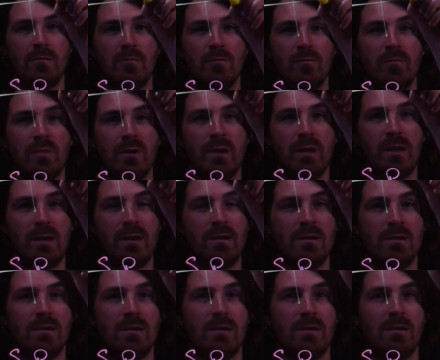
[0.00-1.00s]
b,
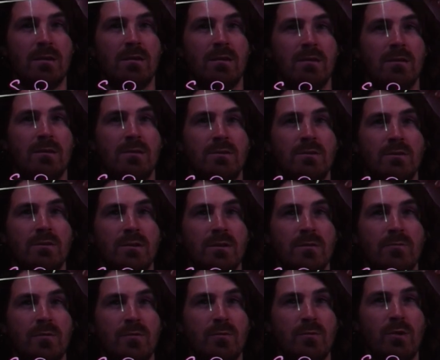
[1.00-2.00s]
to a
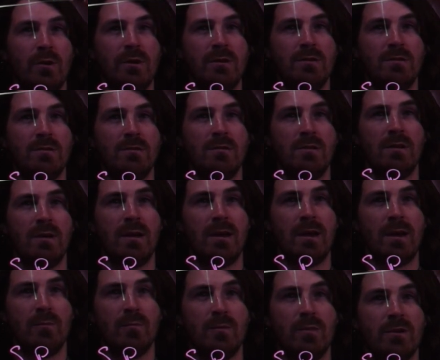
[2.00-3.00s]
different point,
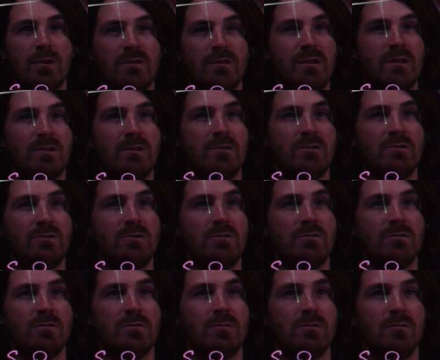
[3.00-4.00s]
a plus h,
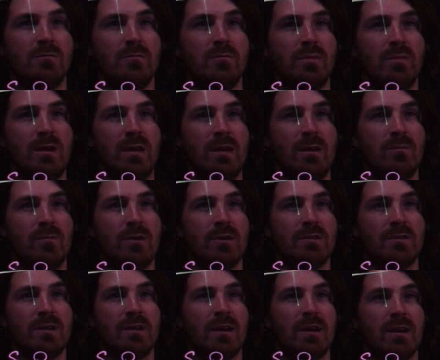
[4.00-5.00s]
b
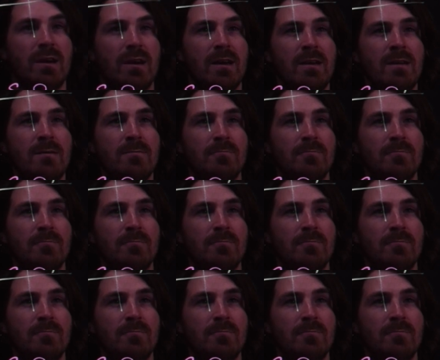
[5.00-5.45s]
plus k.